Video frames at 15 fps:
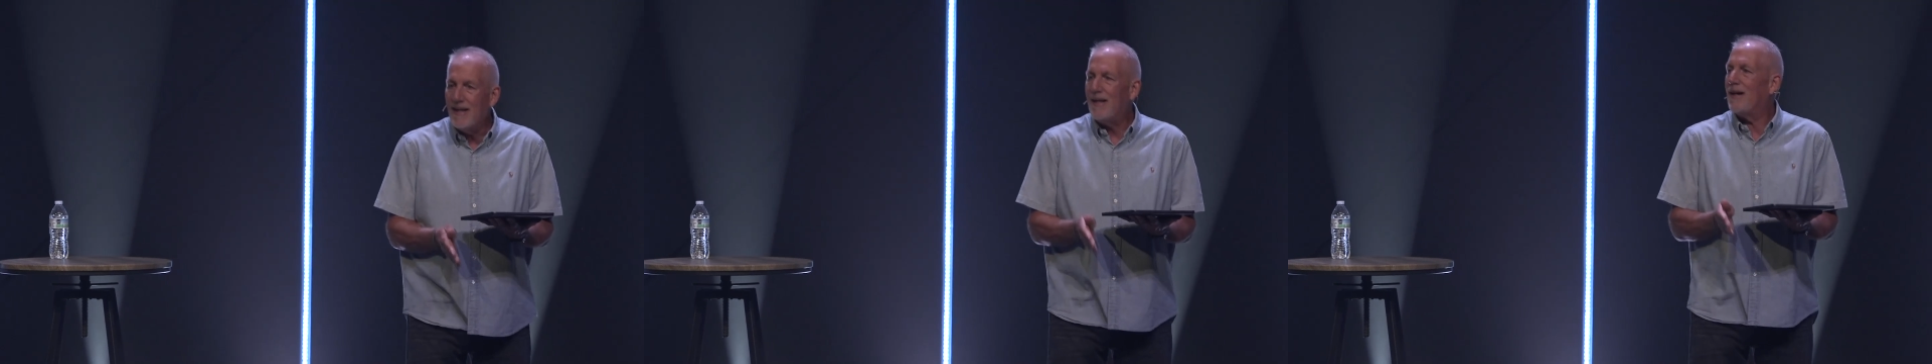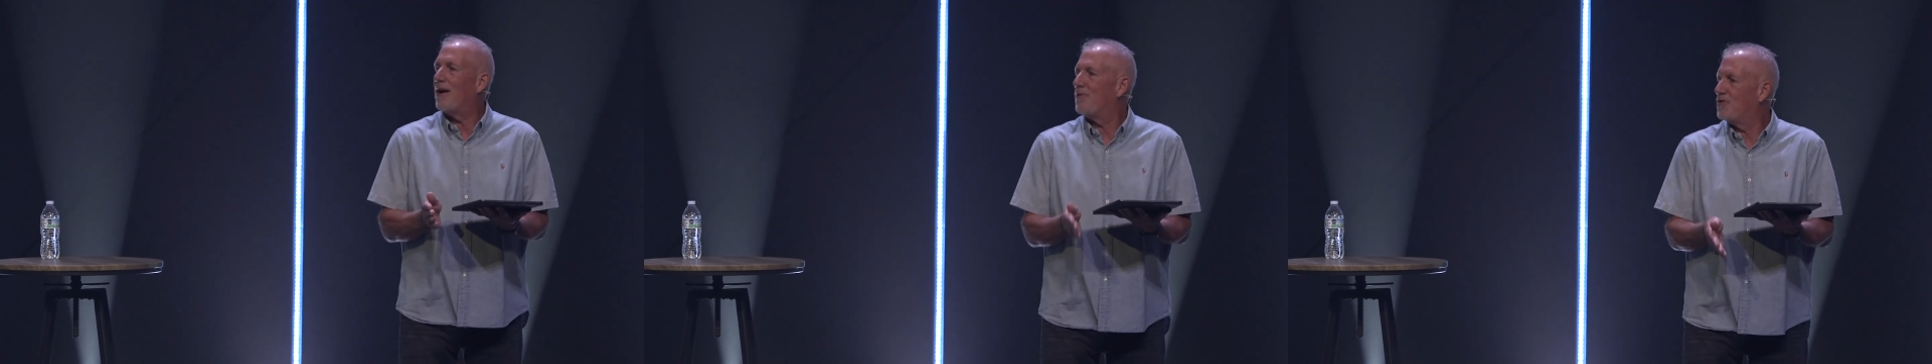
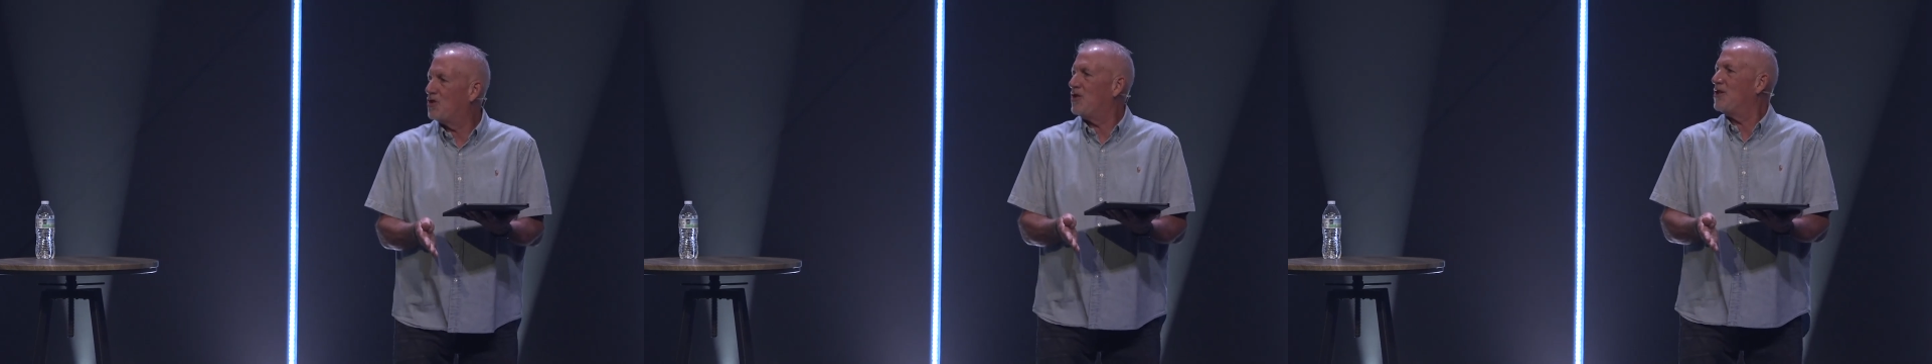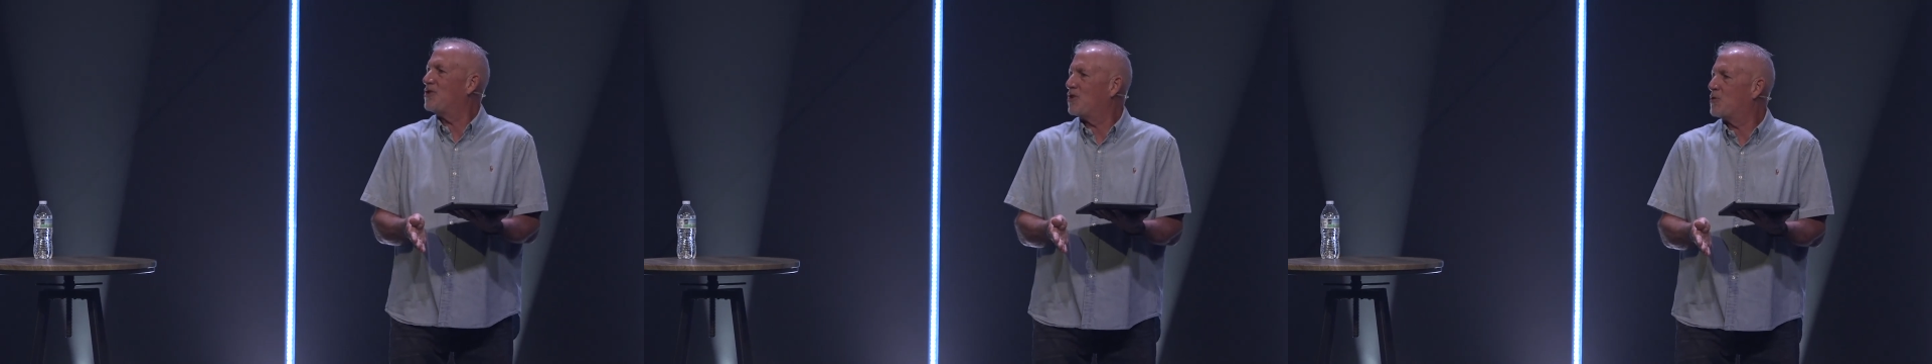of
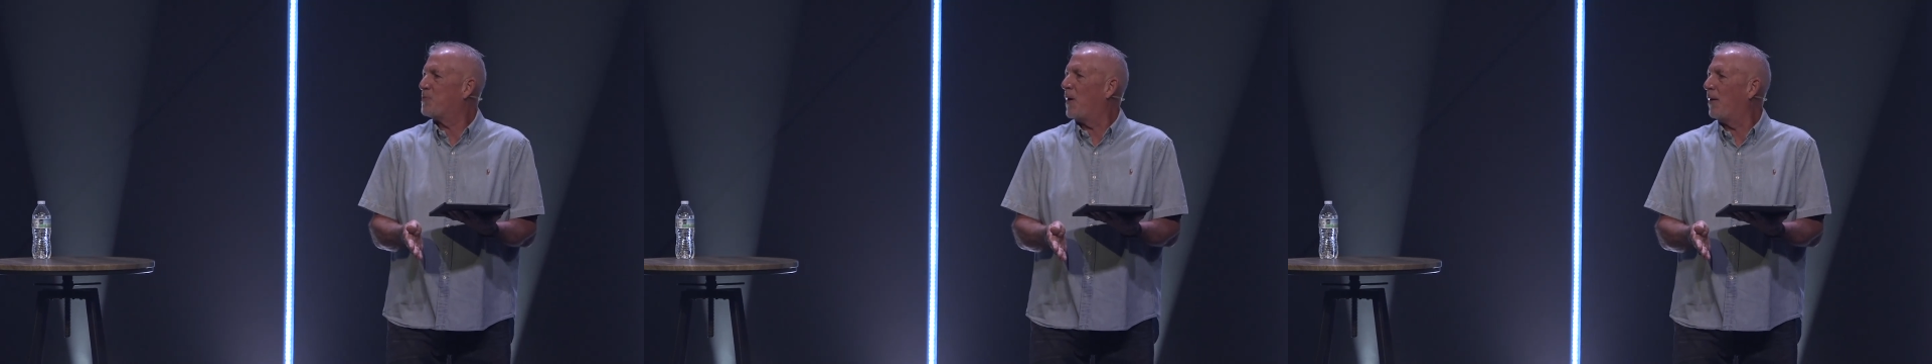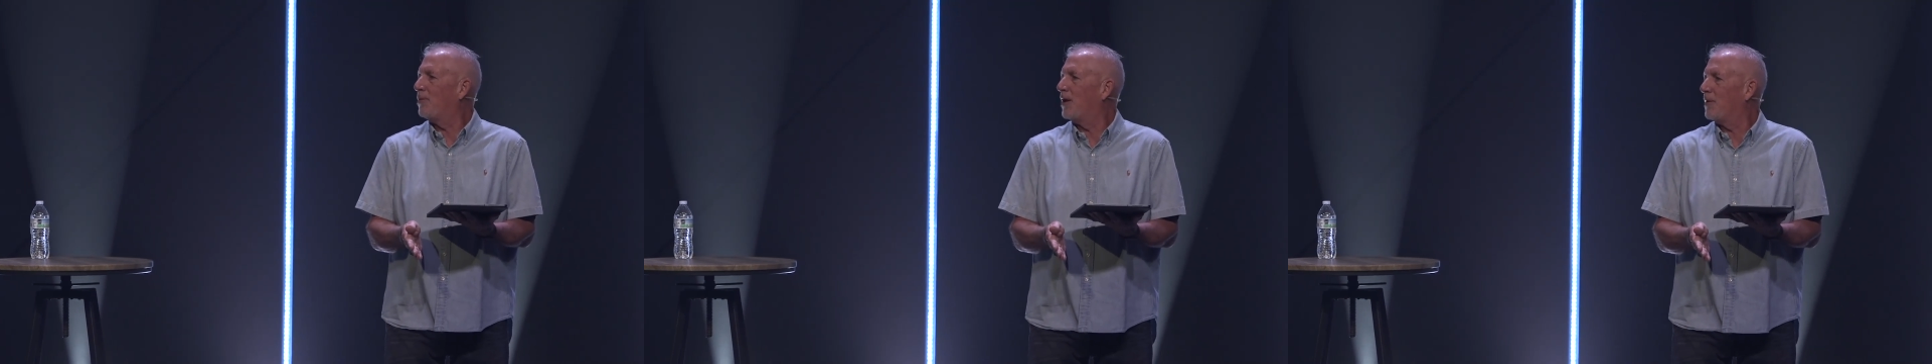Jesus'
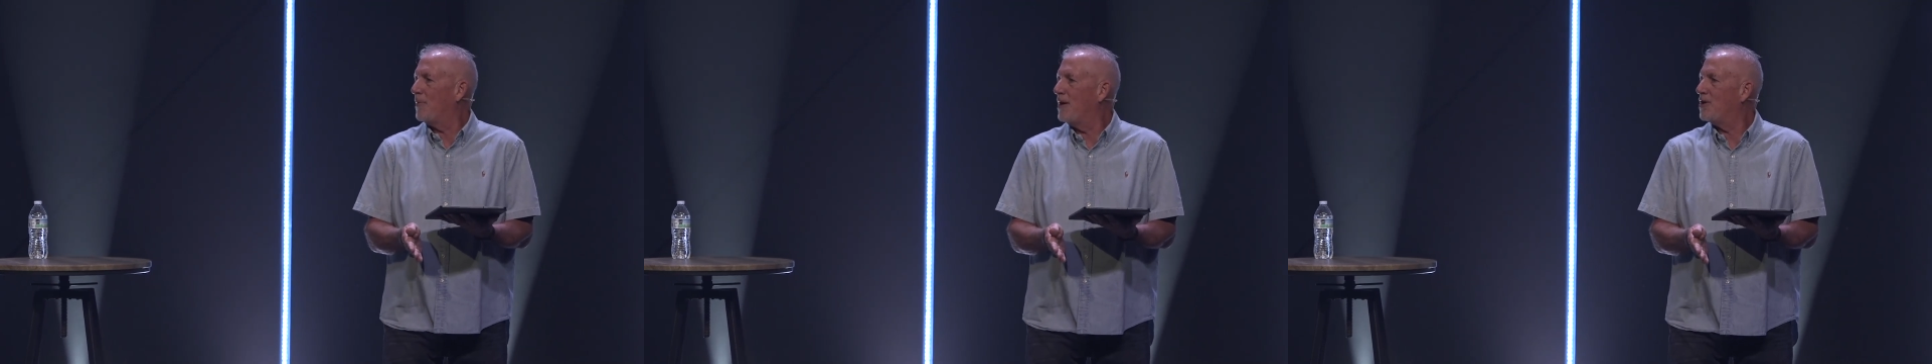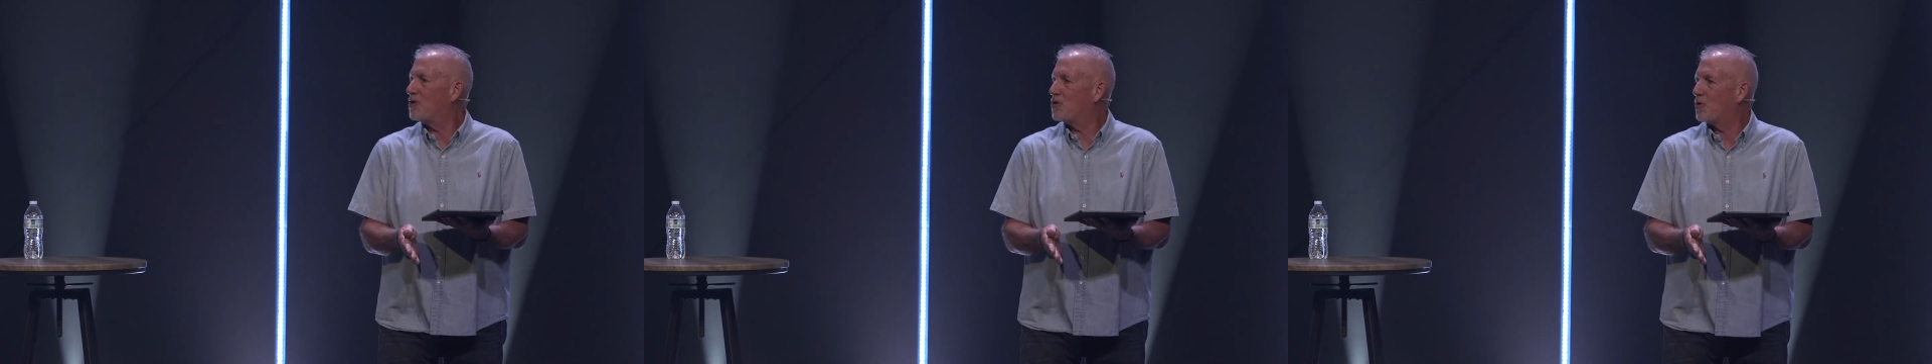public
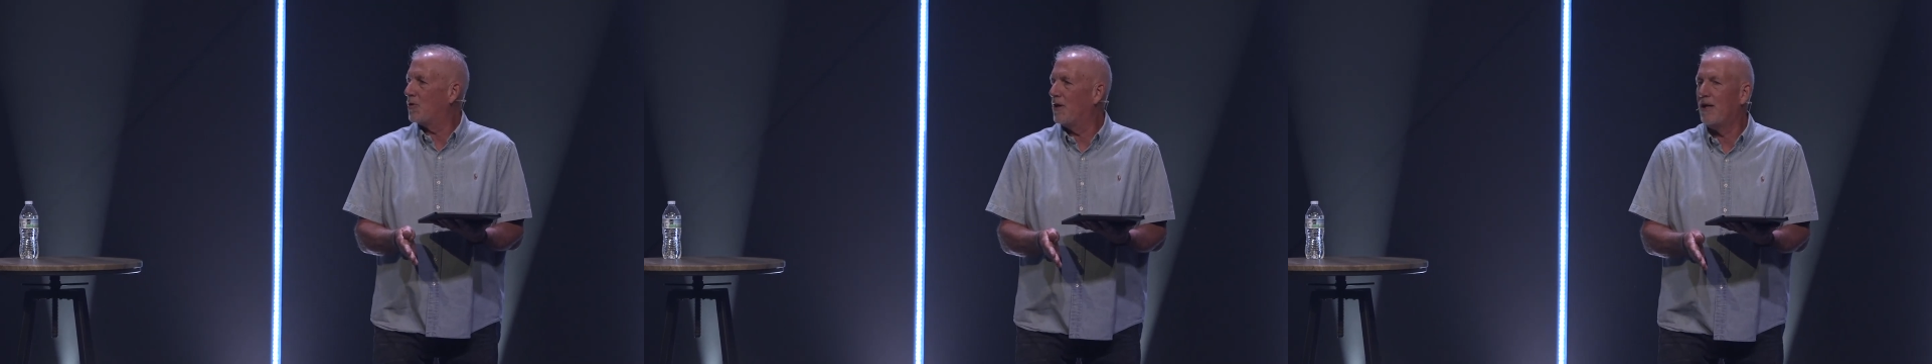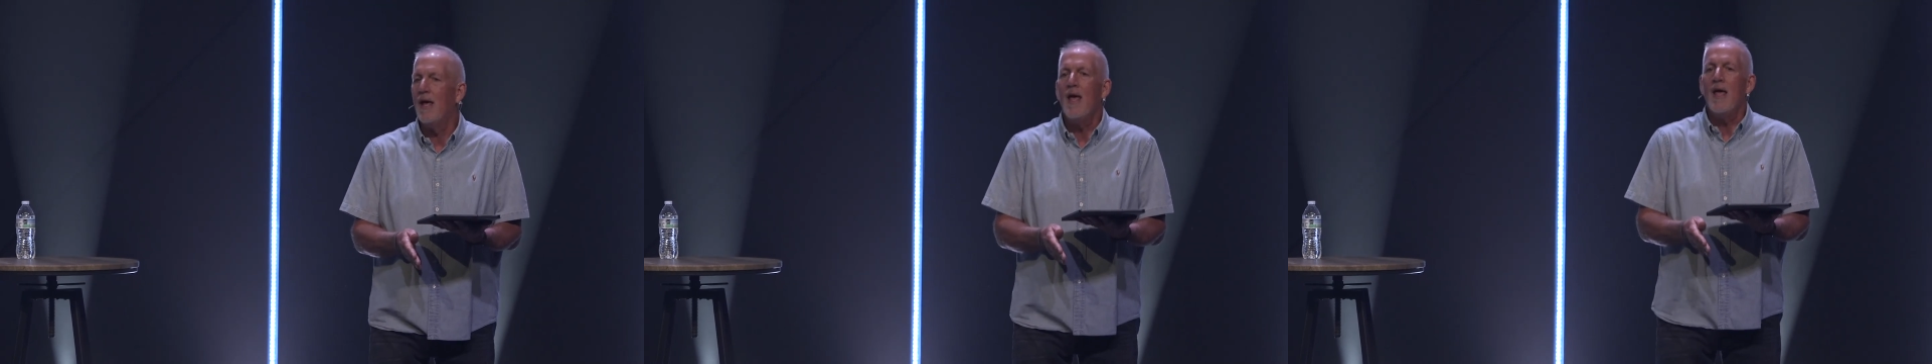
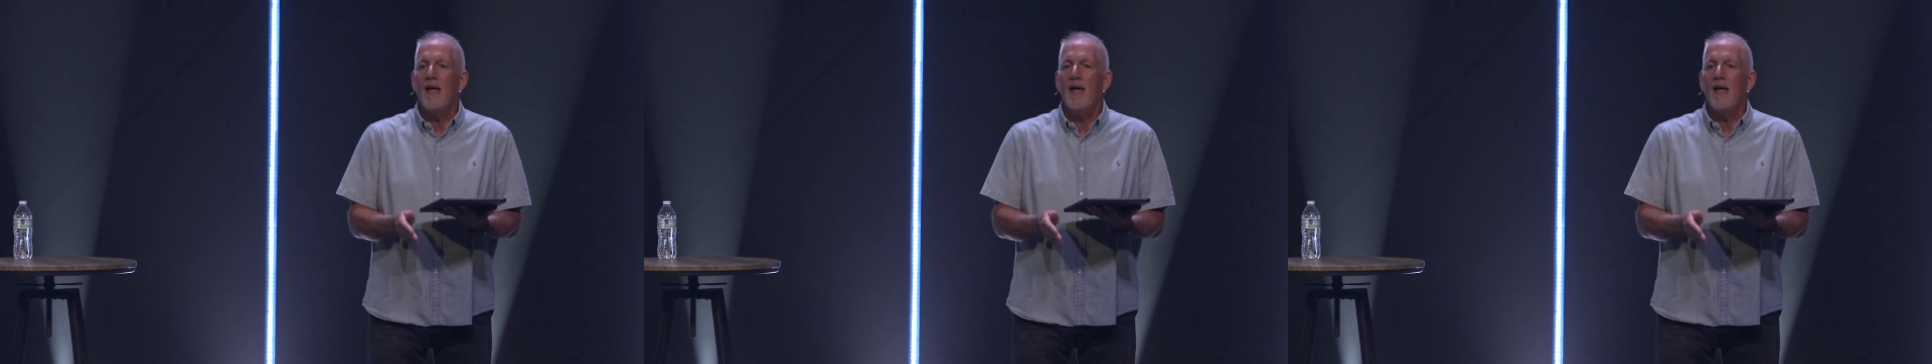ministry,